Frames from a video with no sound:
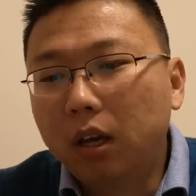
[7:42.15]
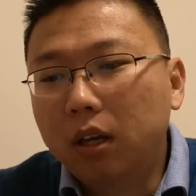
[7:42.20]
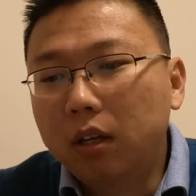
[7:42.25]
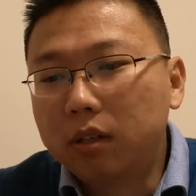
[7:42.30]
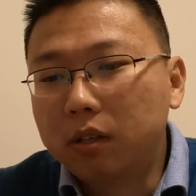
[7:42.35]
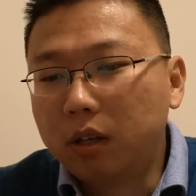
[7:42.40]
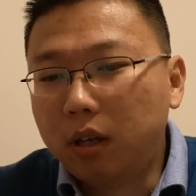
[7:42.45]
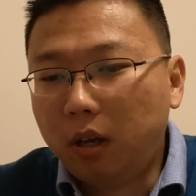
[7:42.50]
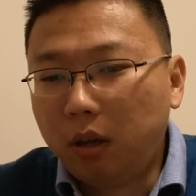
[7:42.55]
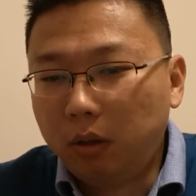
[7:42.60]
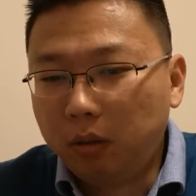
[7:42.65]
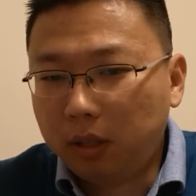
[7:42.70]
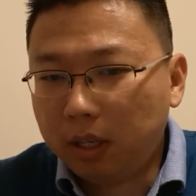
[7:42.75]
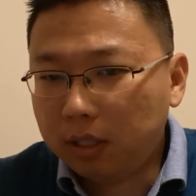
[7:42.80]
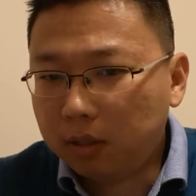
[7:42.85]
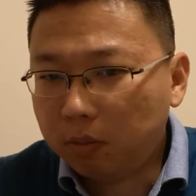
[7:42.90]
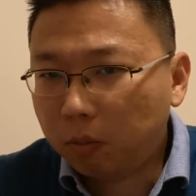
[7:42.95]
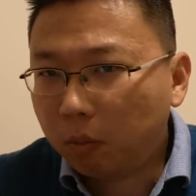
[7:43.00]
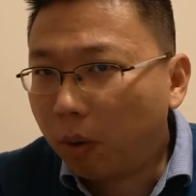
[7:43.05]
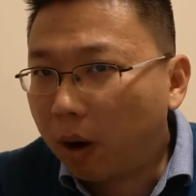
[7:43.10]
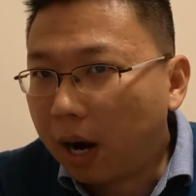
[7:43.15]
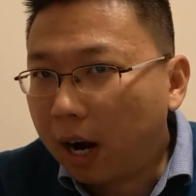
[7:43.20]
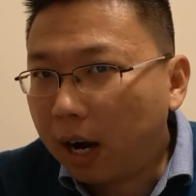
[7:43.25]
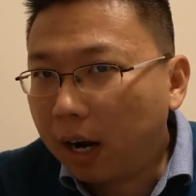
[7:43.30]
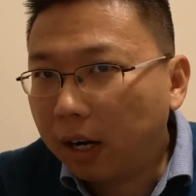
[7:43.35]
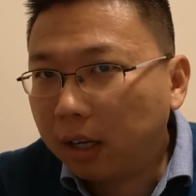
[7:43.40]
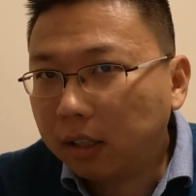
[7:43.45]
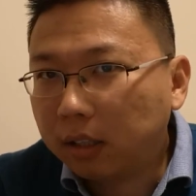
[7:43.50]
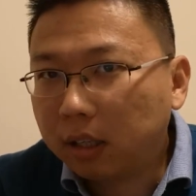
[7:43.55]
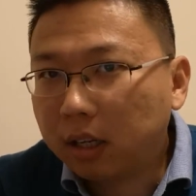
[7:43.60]
So that's
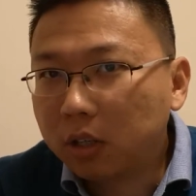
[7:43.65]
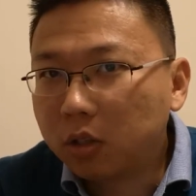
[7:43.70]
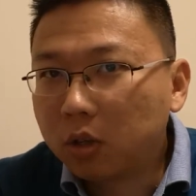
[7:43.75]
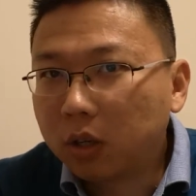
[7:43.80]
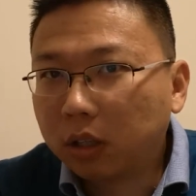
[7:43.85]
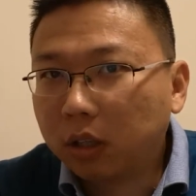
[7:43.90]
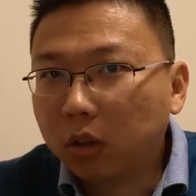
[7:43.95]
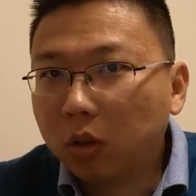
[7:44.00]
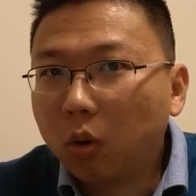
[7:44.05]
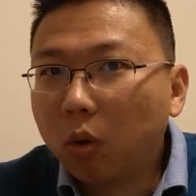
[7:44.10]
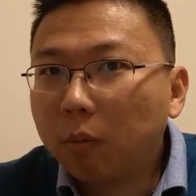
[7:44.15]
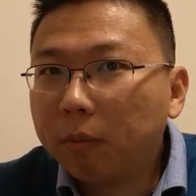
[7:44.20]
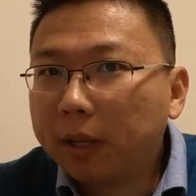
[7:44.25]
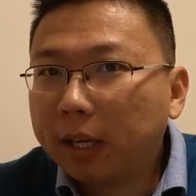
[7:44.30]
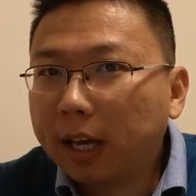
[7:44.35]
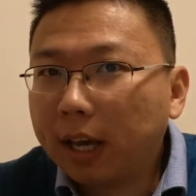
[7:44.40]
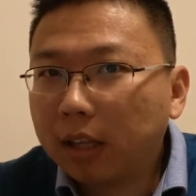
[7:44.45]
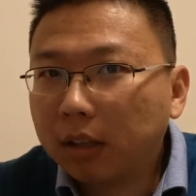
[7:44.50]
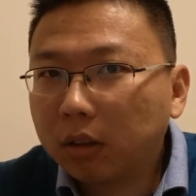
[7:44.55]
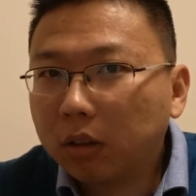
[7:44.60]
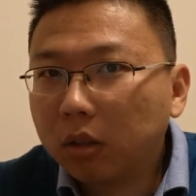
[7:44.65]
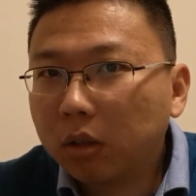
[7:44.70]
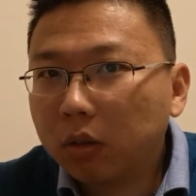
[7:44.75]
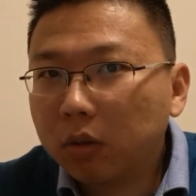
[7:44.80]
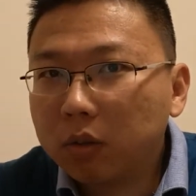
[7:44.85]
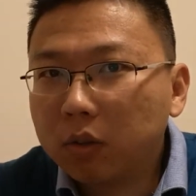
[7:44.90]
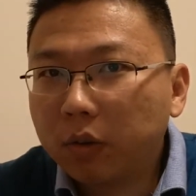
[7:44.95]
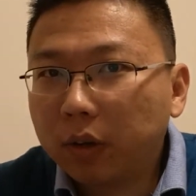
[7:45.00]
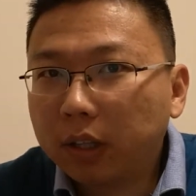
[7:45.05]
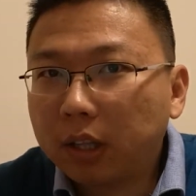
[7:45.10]
why the contractor normally get 2
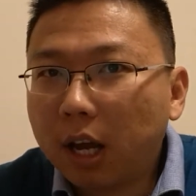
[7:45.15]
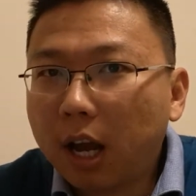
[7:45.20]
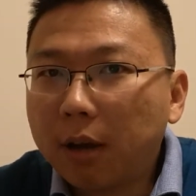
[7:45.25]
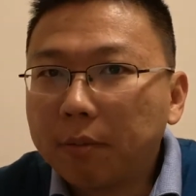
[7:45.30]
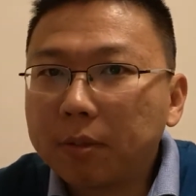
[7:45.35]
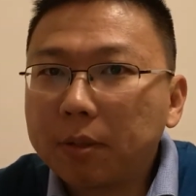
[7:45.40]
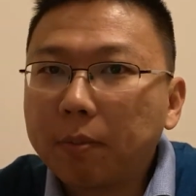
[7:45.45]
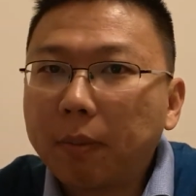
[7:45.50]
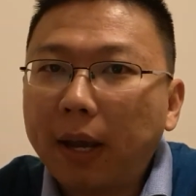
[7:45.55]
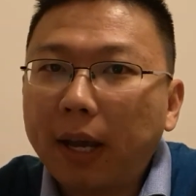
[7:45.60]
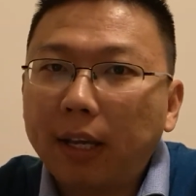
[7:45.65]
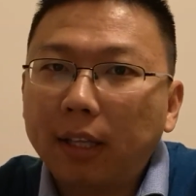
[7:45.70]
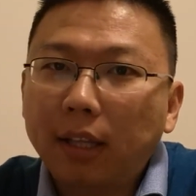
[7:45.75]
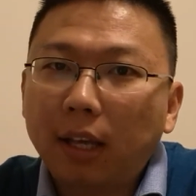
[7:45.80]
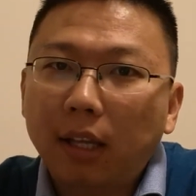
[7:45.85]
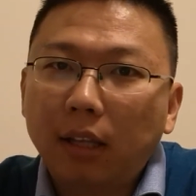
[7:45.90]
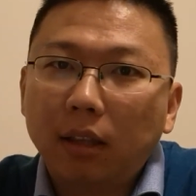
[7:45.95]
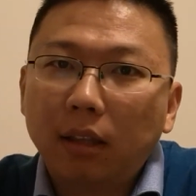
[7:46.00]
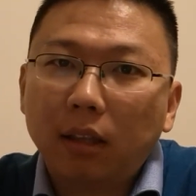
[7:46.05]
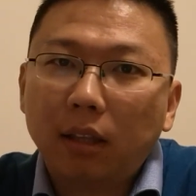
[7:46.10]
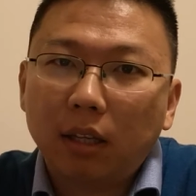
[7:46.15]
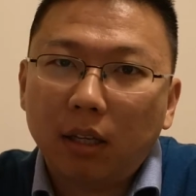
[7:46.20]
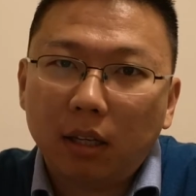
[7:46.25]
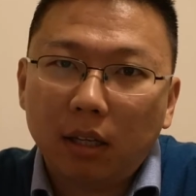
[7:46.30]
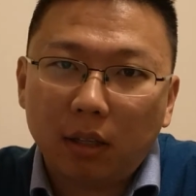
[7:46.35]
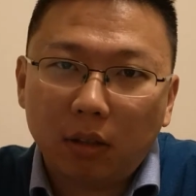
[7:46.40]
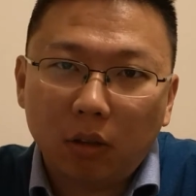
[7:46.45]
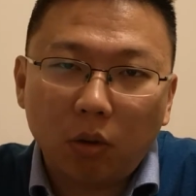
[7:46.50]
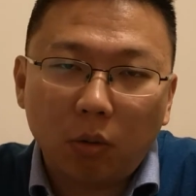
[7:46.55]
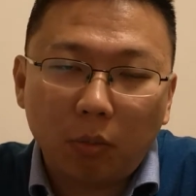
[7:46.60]
or 3 times pay than
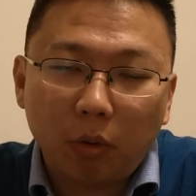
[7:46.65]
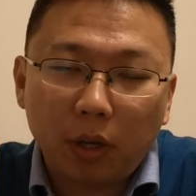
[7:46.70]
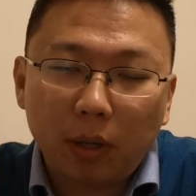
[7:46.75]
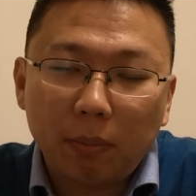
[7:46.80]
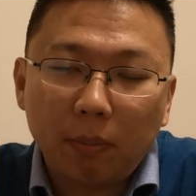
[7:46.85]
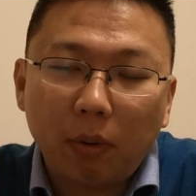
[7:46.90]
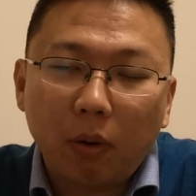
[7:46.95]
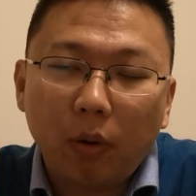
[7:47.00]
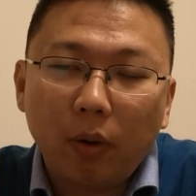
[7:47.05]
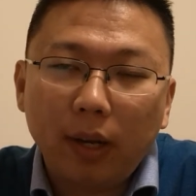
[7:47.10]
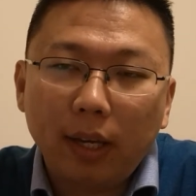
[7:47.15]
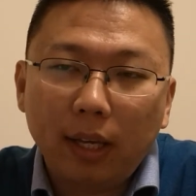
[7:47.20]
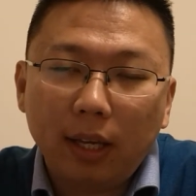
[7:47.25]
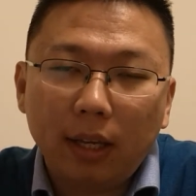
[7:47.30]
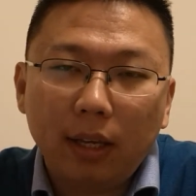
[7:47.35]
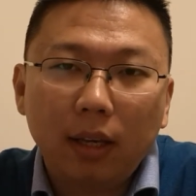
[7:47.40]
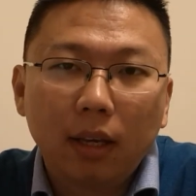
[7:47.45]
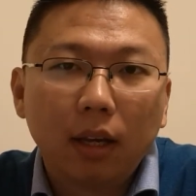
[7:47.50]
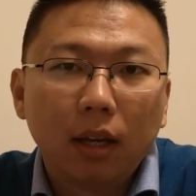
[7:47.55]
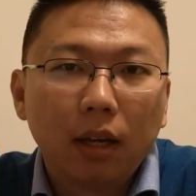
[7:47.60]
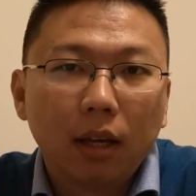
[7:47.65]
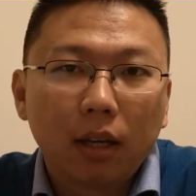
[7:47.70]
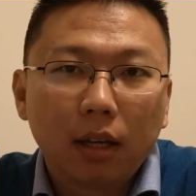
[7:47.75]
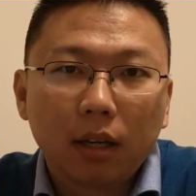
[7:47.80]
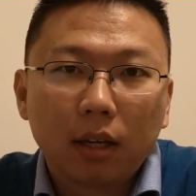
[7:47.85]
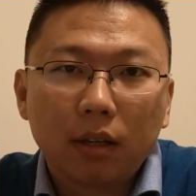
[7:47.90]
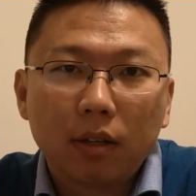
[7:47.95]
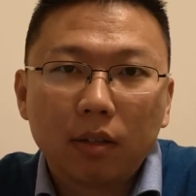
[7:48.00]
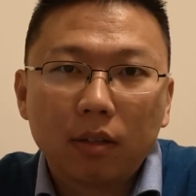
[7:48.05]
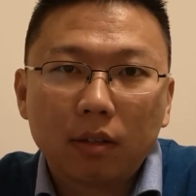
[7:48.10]
the normal employee,
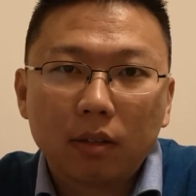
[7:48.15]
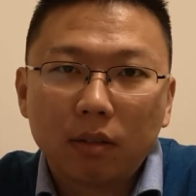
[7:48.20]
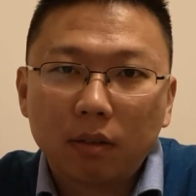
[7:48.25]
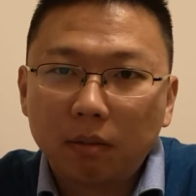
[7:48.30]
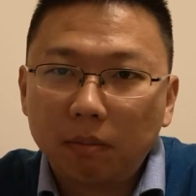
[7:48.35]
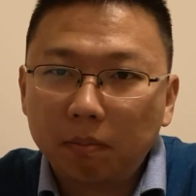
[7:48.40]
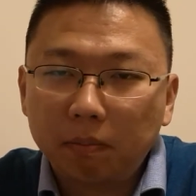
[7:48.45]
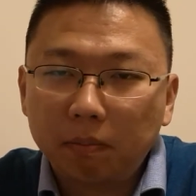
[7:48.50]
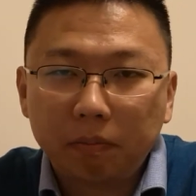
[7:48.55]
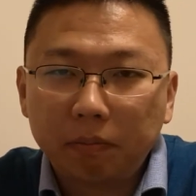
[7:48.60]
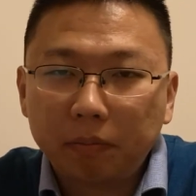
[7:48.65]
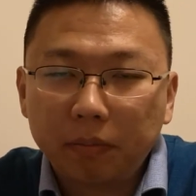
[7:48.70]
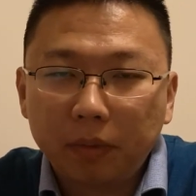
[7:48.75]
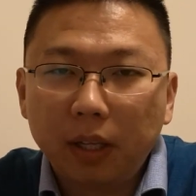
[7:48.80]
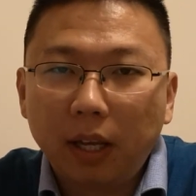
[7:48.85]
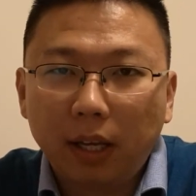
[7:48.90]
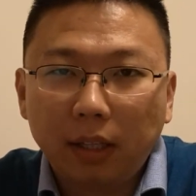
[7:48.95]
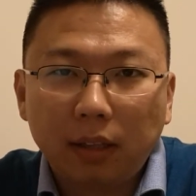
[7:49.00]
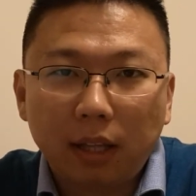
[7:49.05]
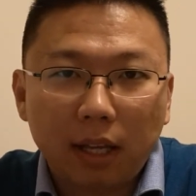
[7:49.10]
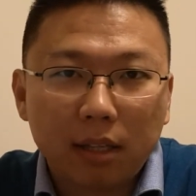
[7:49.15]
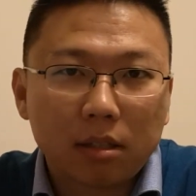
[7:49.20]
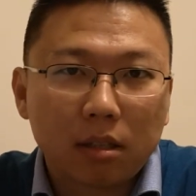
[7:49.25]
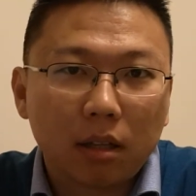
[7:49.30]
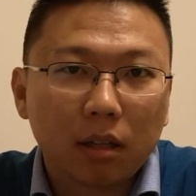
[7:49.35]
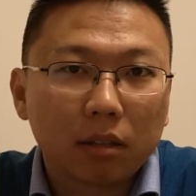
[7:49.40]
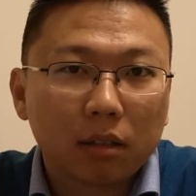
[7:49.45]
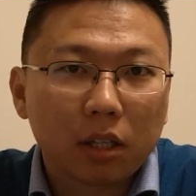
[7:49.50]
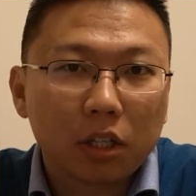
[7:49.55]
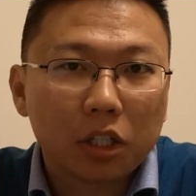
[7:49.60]
because that's
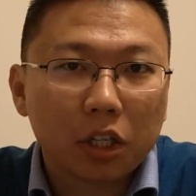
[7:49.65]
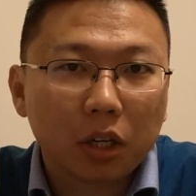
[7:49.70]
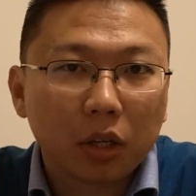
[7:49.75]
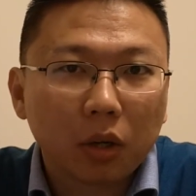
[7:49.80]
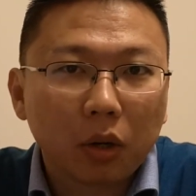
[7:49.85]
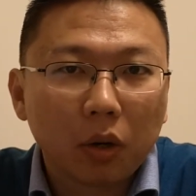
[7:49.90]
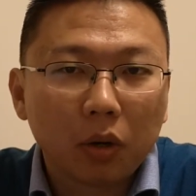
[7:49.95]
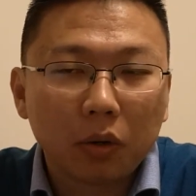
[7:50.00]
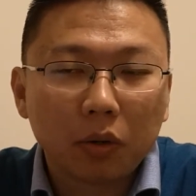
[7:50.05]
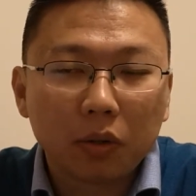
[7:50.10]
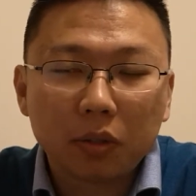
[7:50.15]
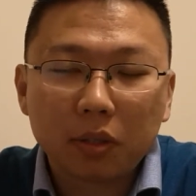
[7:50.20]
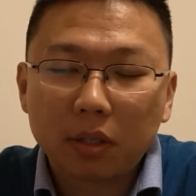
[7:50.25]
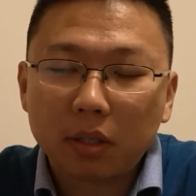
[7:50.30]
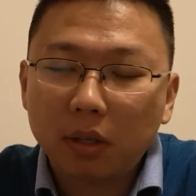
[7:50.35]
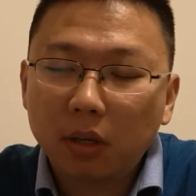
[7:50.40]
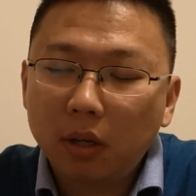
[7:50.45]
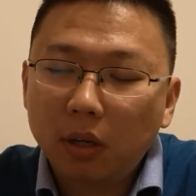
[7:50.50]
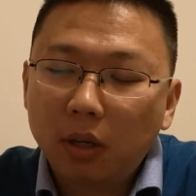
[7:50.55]
the additional cost.